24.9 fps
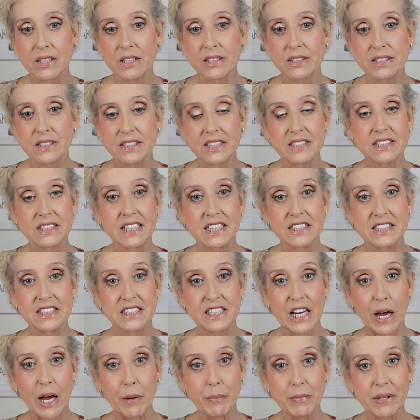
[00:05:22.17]
since I
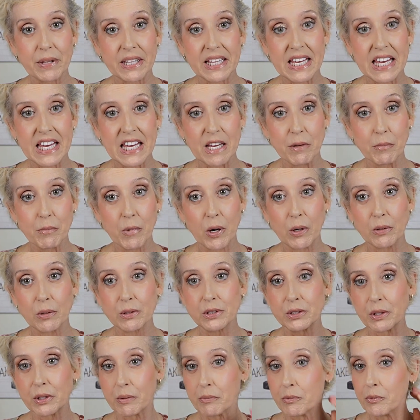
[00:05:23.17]
stopped the chemo,
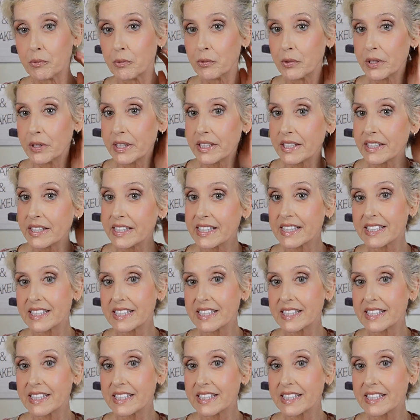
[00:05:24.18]
so I'm really